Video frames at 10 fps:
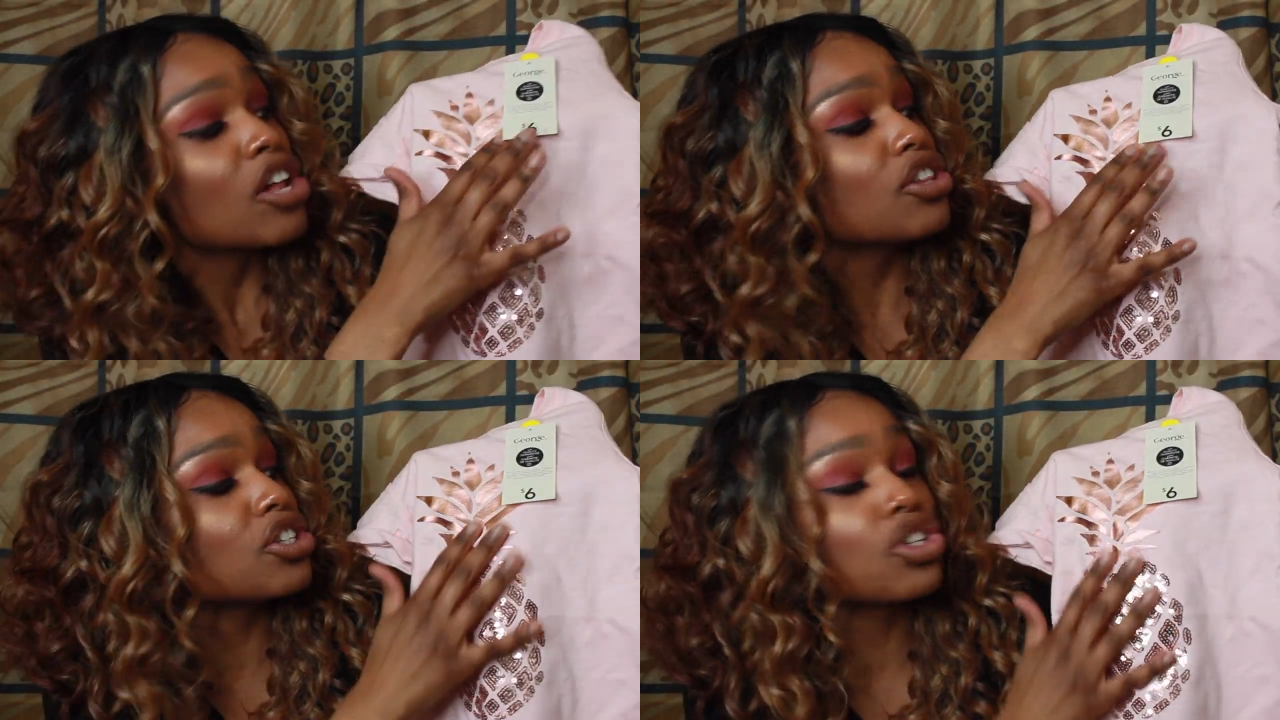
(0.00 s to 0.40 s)

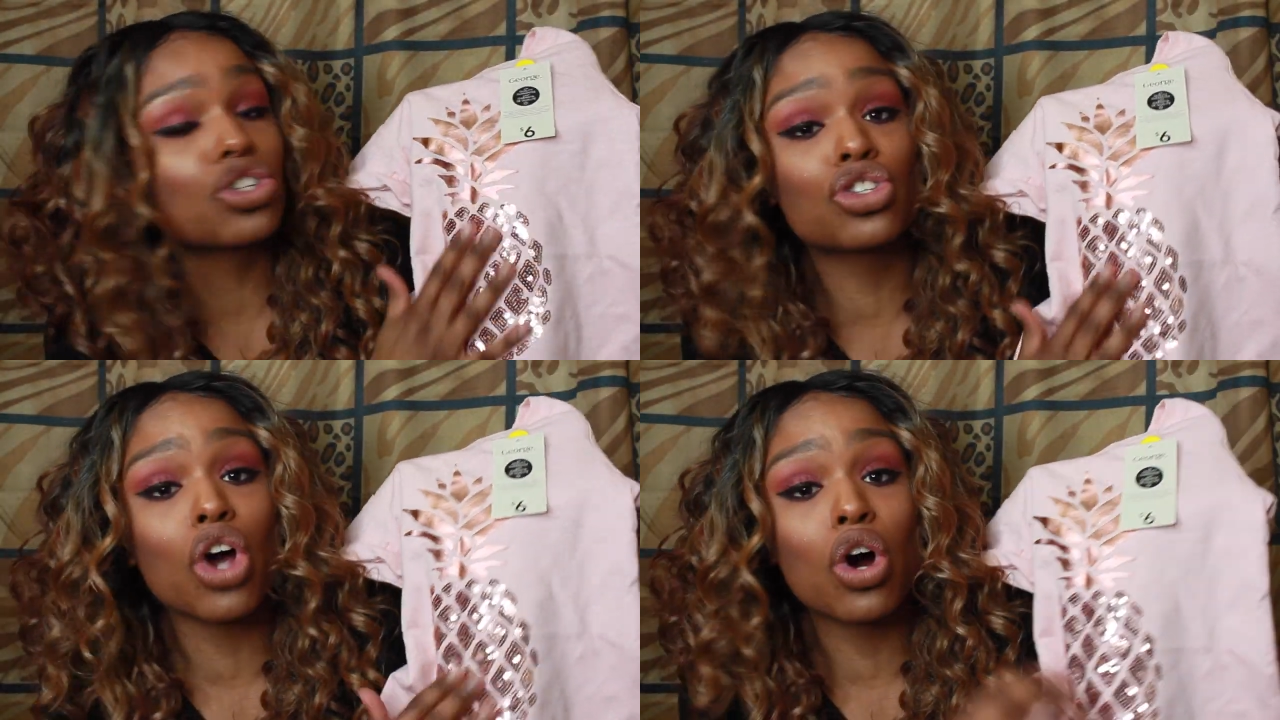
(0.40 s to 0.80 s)
this is
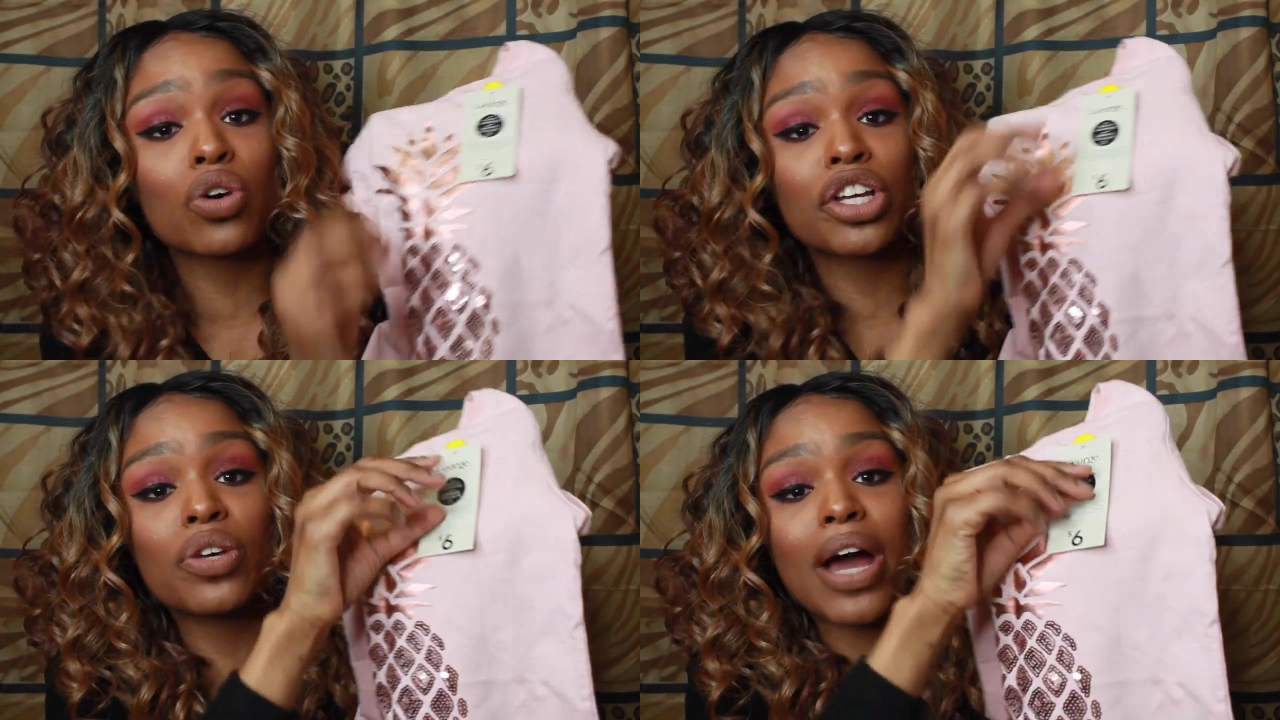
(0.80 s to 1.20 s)

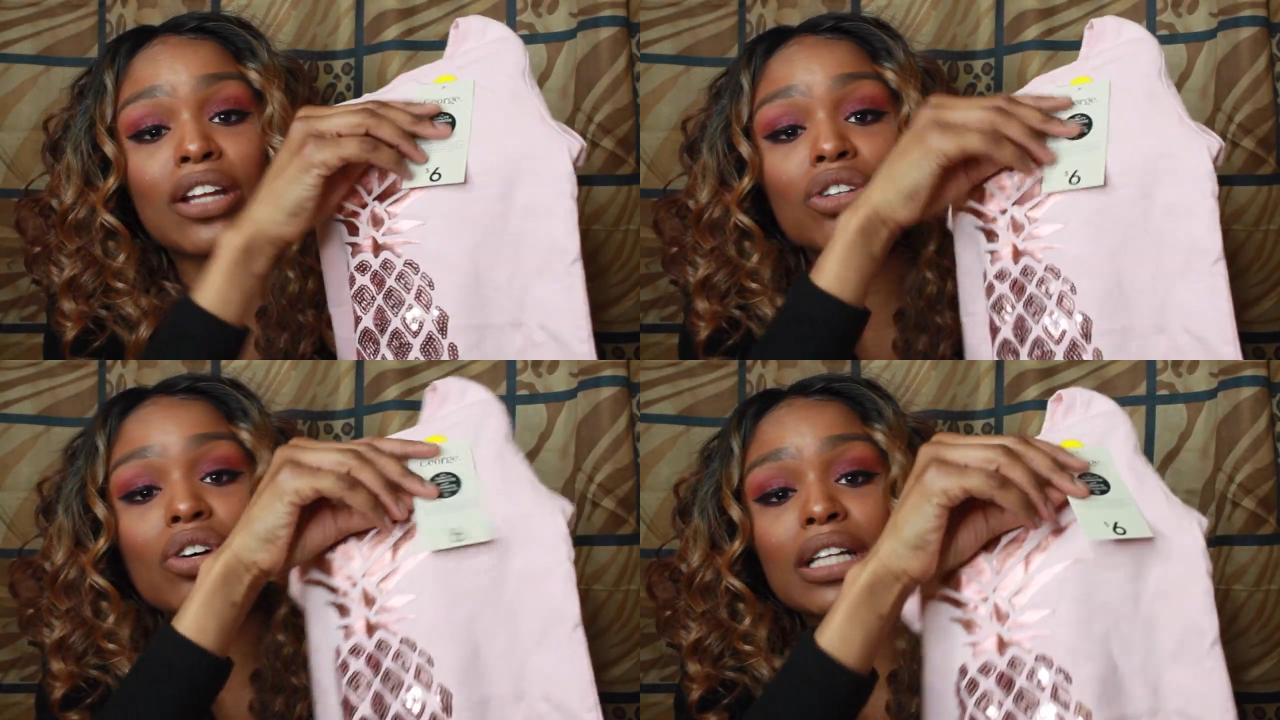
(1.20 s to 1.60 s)
so cute
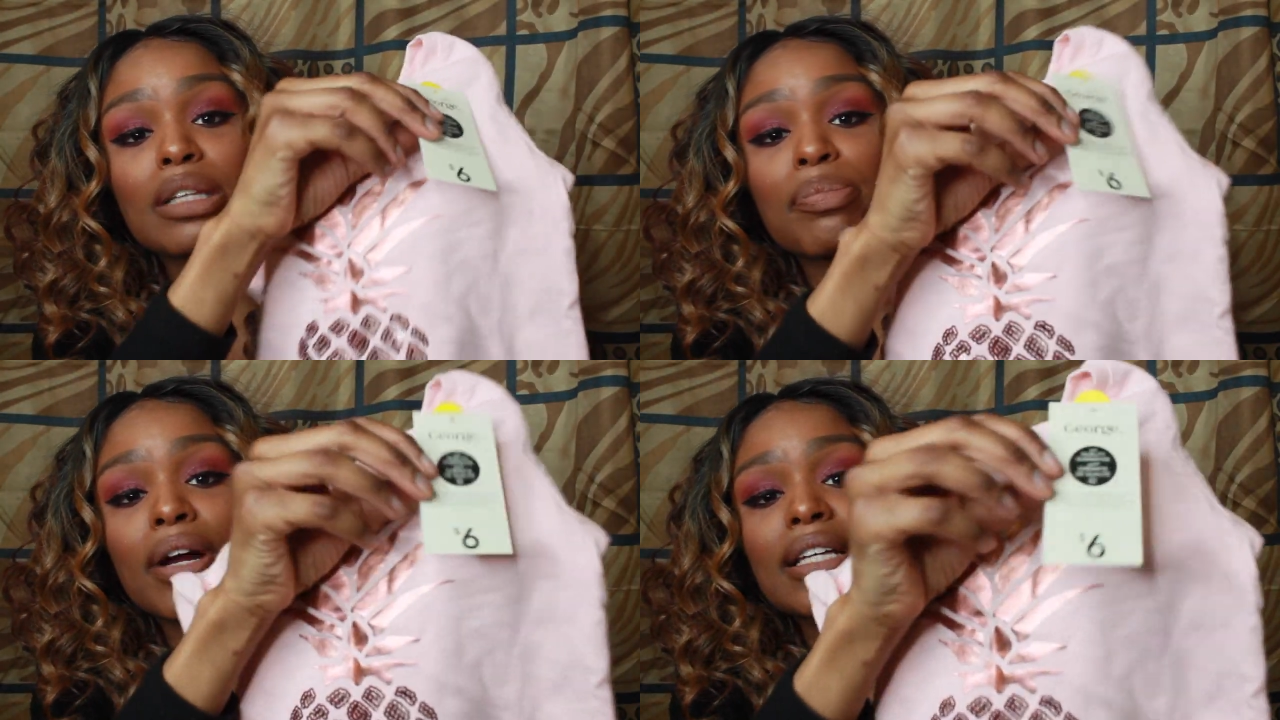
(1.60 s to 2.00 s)
and look at
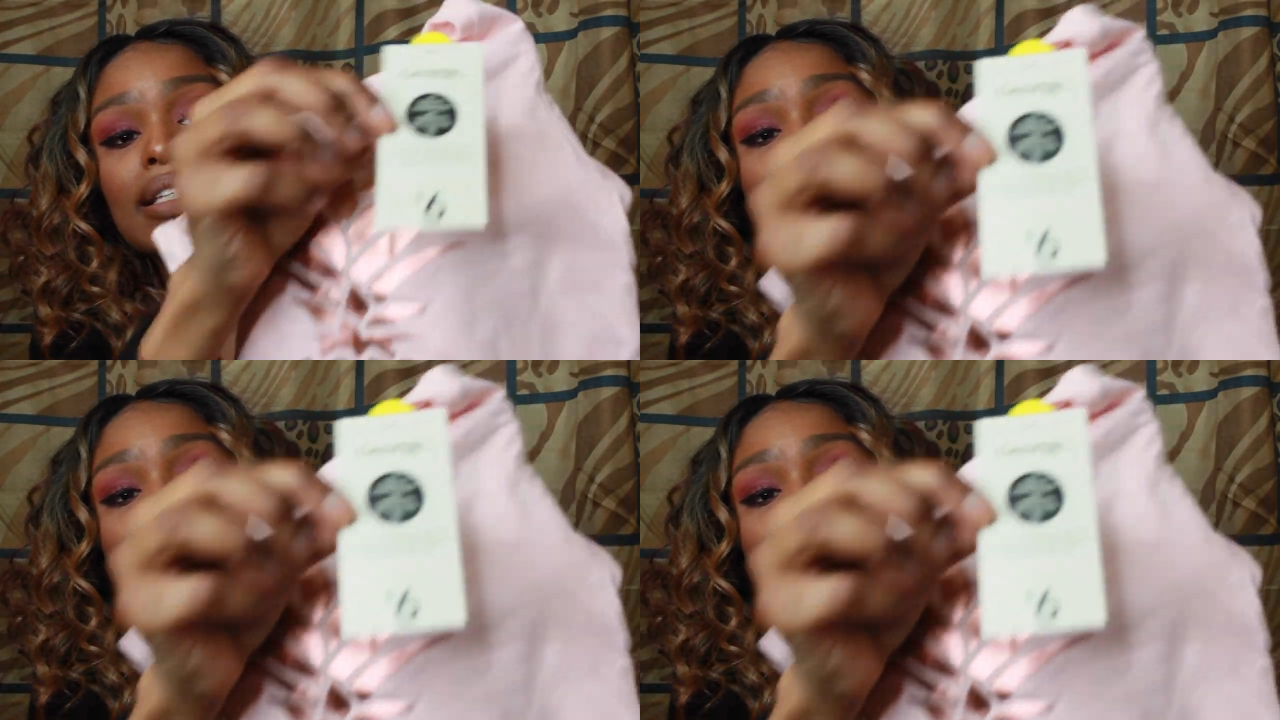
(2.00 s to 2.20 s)
the price